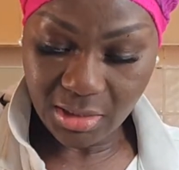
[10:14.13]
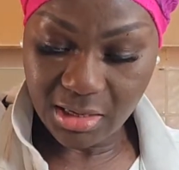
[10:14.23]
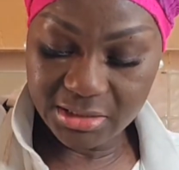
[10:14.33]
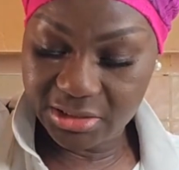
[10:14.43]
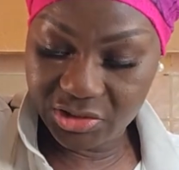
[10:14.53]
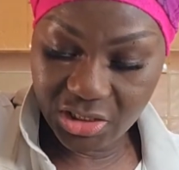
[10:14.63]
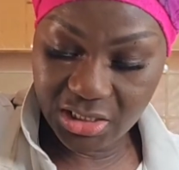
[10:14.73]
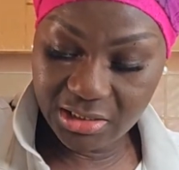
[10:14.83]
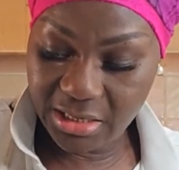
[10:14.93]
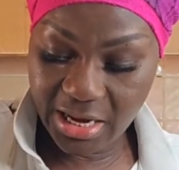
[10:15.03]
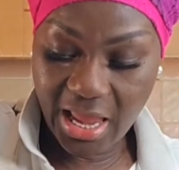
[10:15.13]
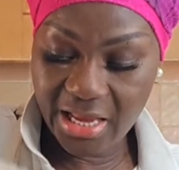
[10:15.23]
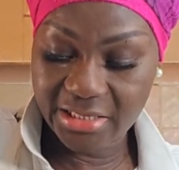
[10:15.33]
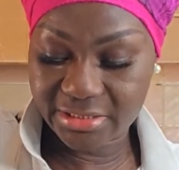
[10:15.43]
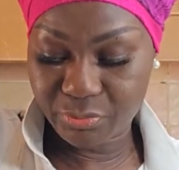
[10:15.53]
Auntie Jane
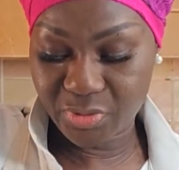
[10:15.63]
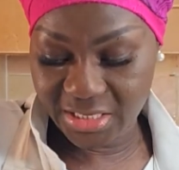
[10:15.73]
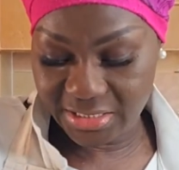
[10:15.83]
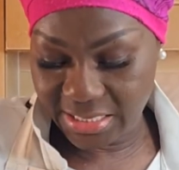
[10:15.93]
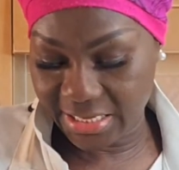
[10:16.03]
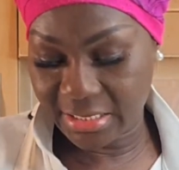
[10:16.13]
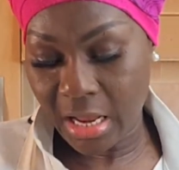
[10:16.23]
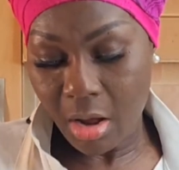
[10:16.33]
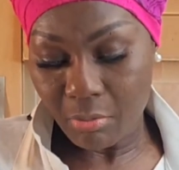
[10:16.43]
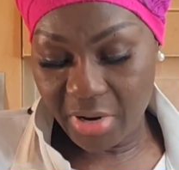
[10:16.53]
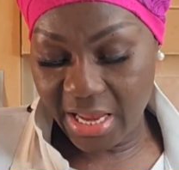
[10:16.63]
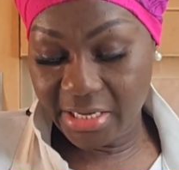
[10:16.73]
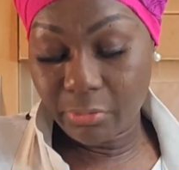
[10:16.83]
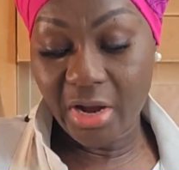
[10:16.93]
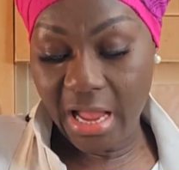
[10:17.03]
hates being late. But
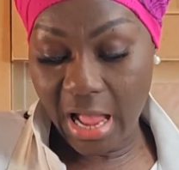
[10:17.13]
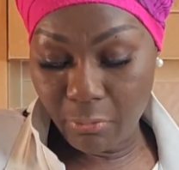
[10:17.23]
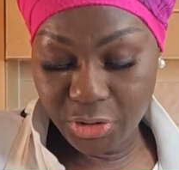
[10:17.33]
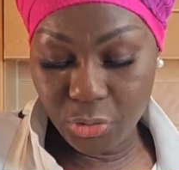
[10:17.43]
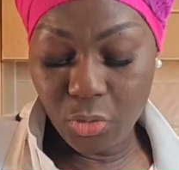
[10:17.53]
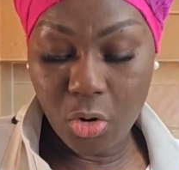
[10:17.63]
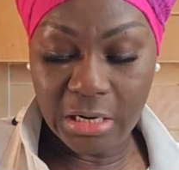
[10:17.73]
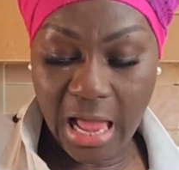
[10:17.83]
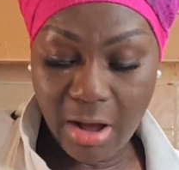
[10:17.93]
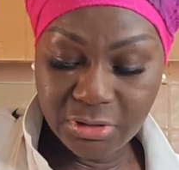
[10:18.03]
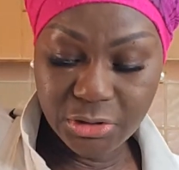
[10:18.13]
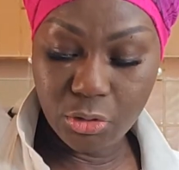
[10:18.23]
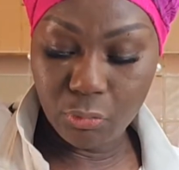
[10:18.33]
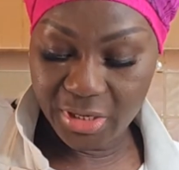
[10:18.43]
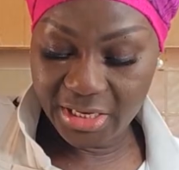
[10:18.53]
anyway, how are you all? How has
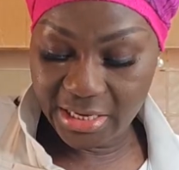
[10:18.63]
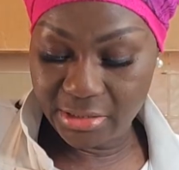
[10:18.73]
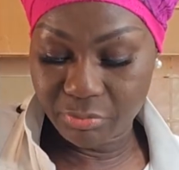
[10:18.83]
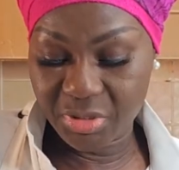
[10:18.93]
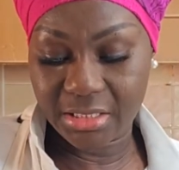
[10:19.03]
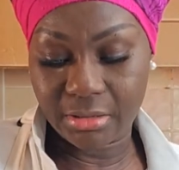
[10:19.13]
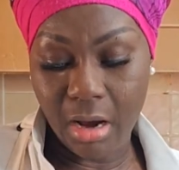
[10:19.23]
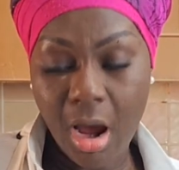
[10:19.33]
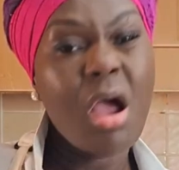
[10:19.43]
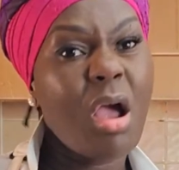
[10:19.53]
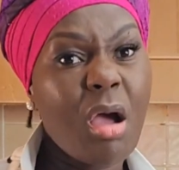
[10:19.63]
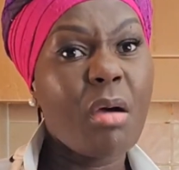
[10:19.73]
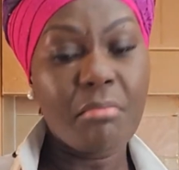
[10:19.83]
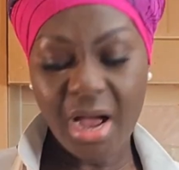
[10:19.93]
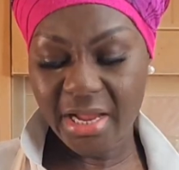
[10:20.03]
your weekend been?
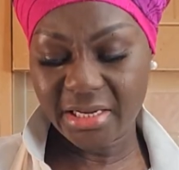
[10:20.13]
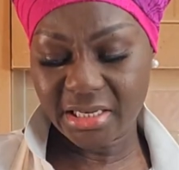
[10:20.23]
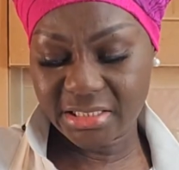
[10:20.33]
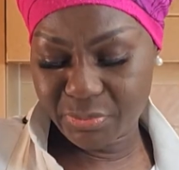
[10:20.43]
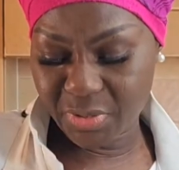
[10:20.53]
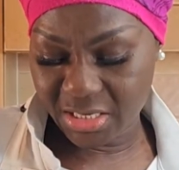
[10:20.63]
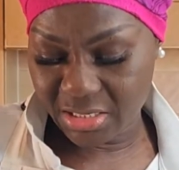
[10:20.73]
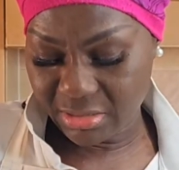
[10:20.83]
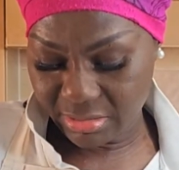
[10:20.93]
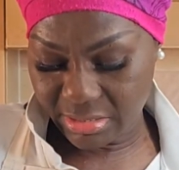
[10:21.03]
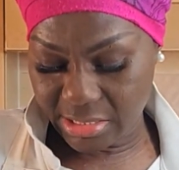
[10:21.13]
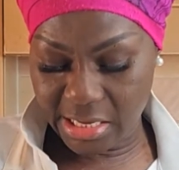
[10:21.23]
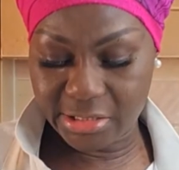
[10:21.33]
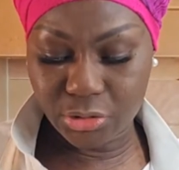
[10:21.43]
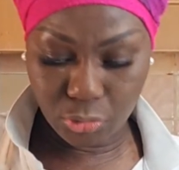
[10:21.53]
Mine has been
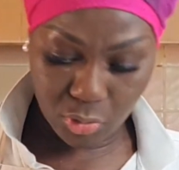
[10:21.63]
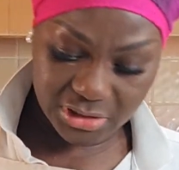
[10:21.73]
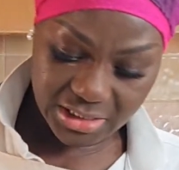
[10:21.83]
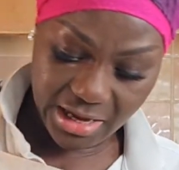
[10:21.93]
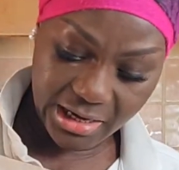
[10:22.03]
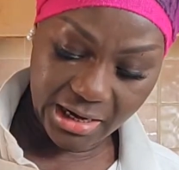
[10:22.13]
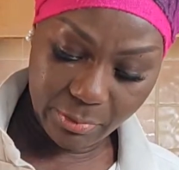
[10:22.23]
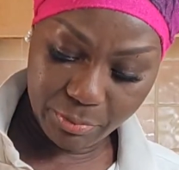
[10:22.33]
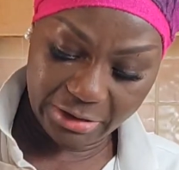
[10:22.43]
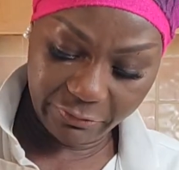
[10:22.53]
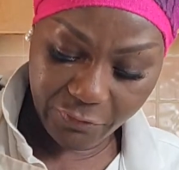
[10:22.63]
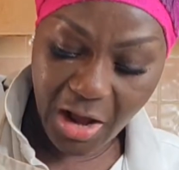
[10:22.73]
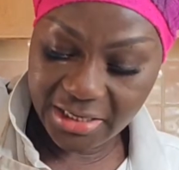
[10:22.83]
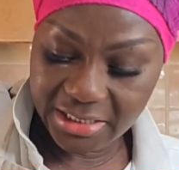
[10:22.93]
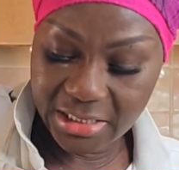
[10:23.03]
exhausting, but
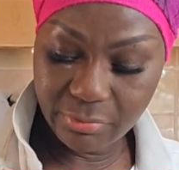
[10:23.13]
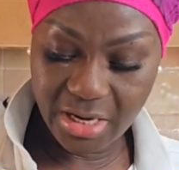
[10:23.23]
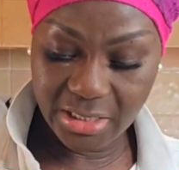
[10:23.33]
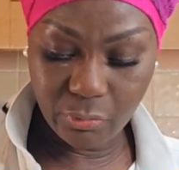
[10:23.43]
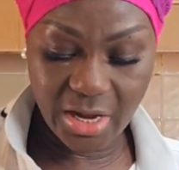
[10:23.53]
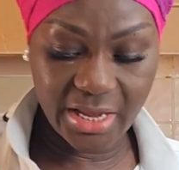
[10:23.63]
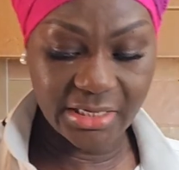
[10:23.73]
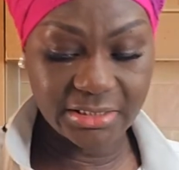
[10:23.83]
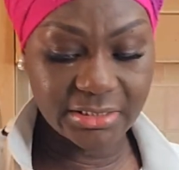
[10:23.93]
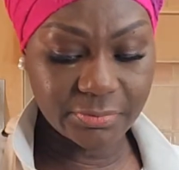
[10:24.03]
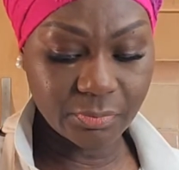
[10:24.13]
fun in many ways.